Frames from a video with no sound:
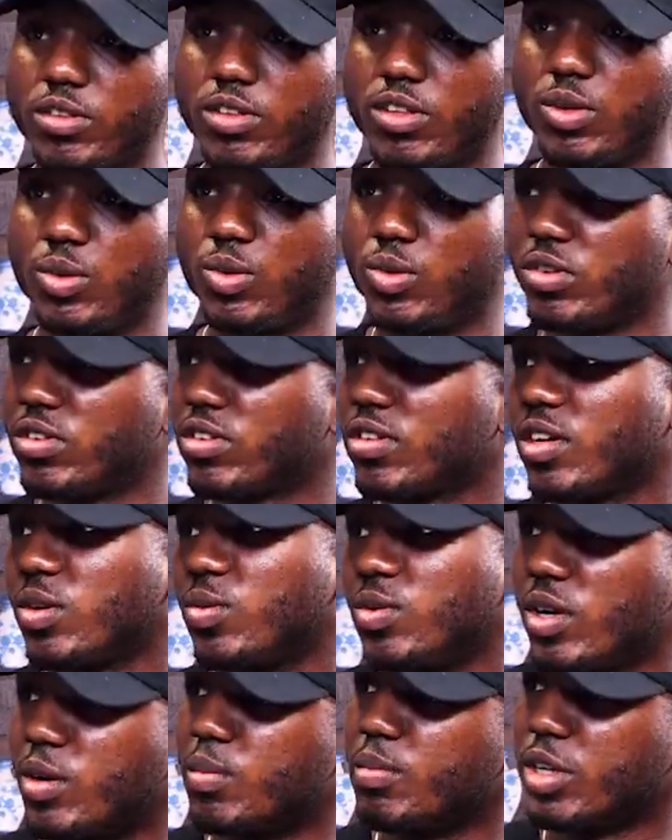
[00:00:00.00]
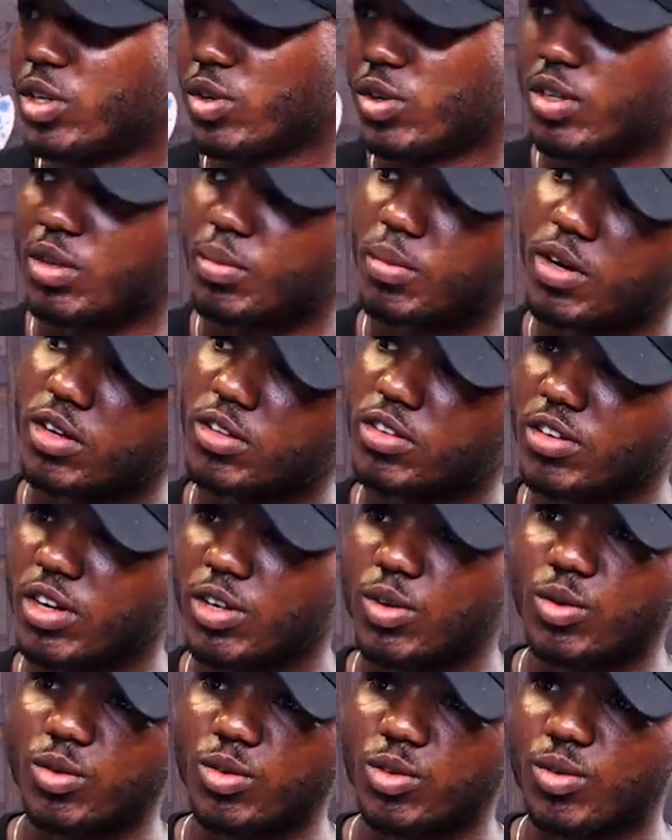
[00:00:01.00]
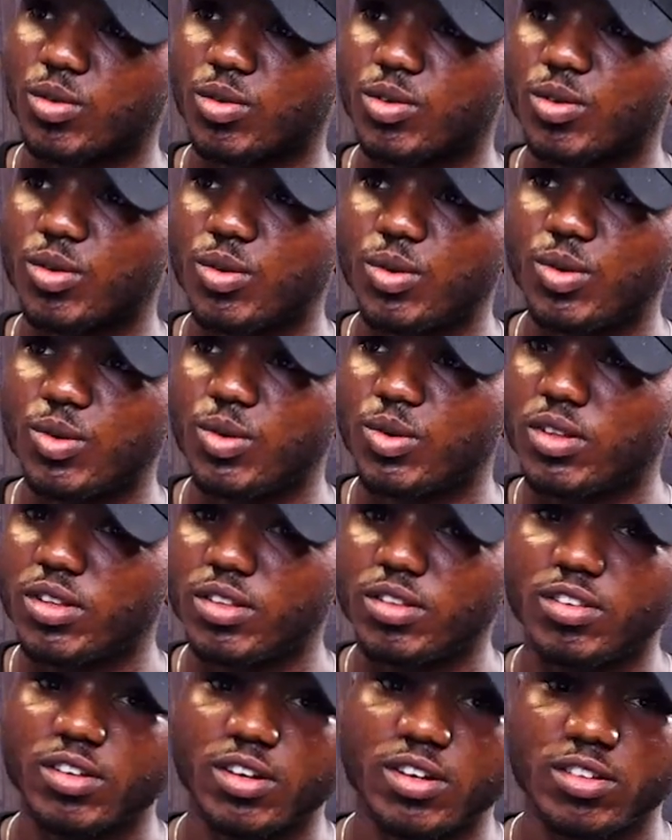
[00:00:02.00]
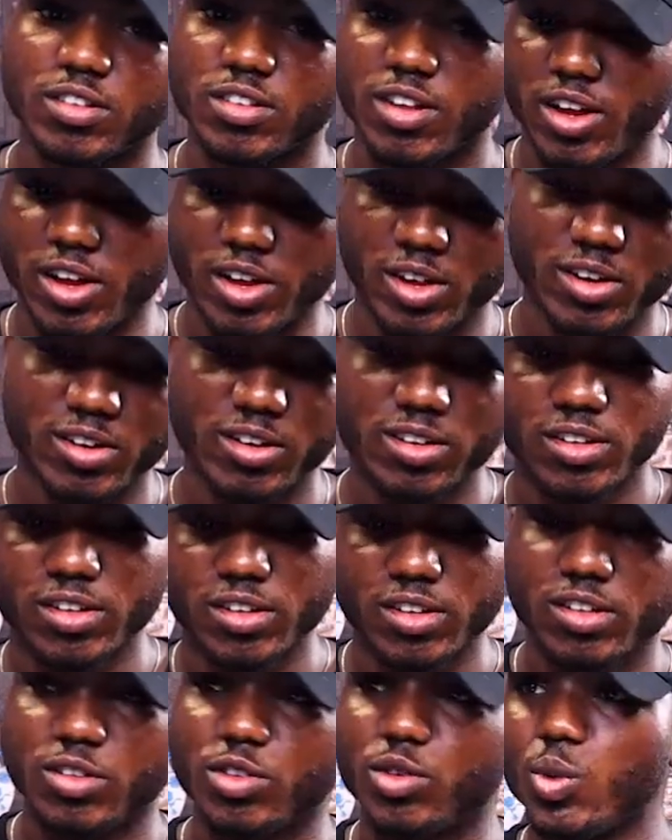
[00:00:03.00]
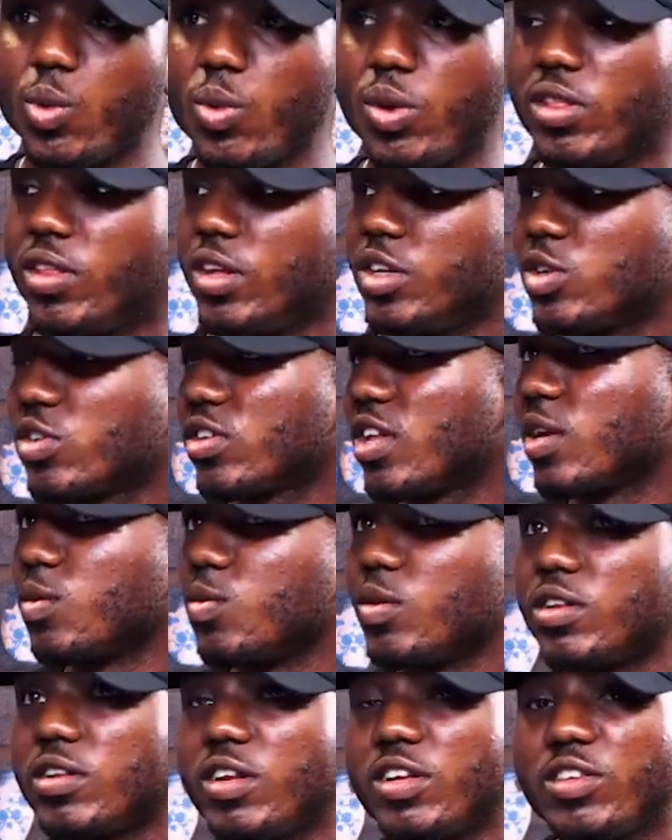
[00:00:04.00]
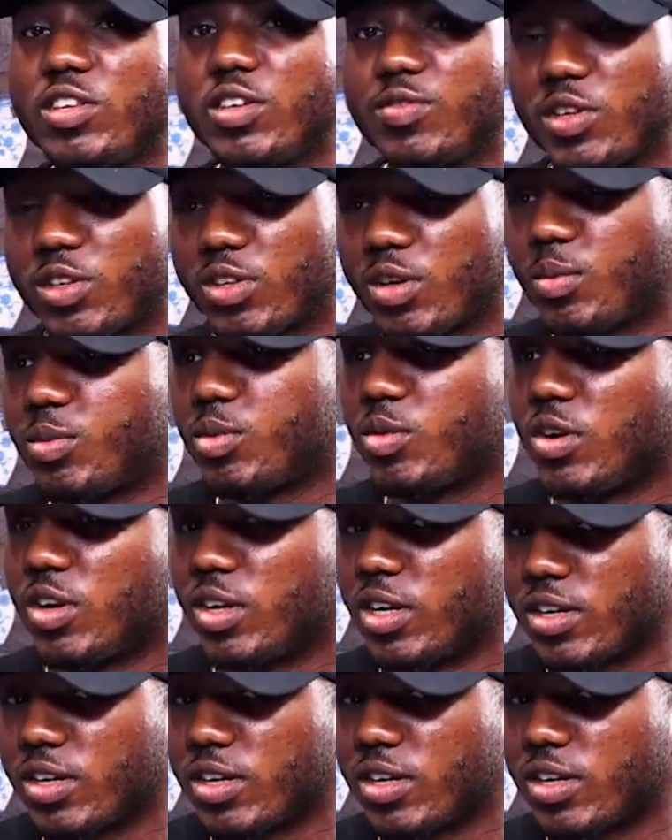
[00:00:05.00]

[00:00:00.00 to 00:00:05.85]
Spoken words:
the good side without mentioning the bad side also. So it's like two-way thing. Just like, let's give example, like,